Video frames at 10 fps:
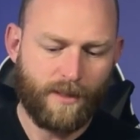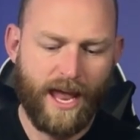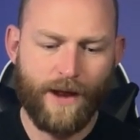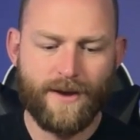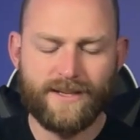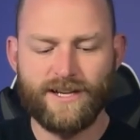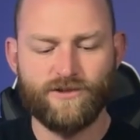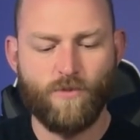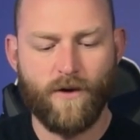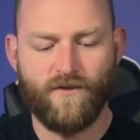anyways, here's
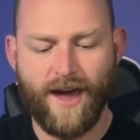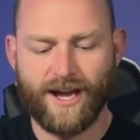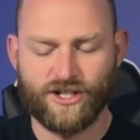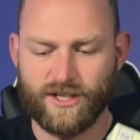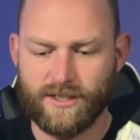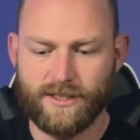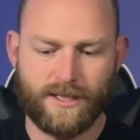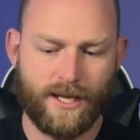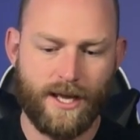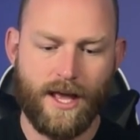more
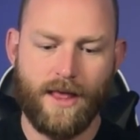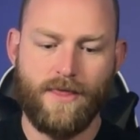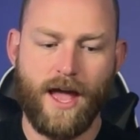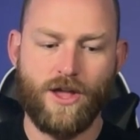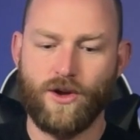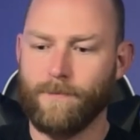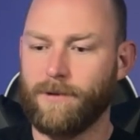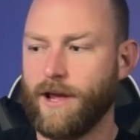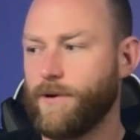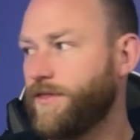factions that you could
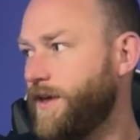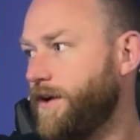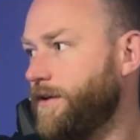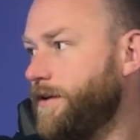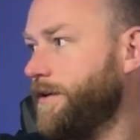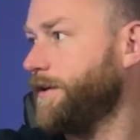play with there.